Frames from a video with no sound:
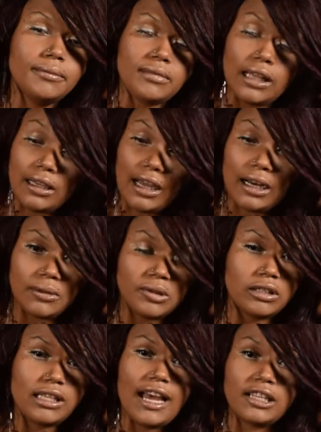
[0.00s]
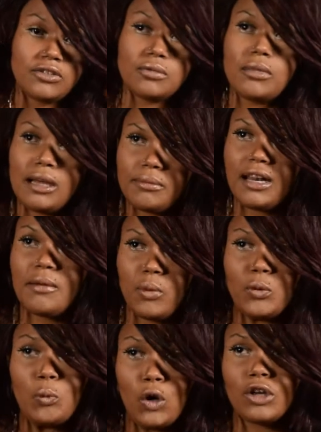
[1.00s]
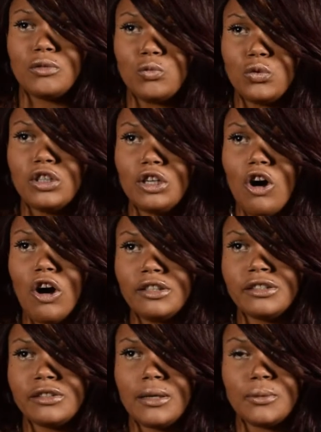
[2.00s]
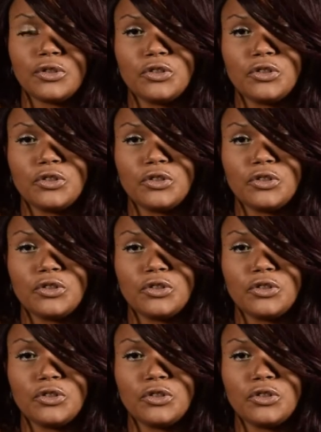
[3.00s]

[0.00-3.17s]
thank God I was detached from mine, but I've been working really hard since I was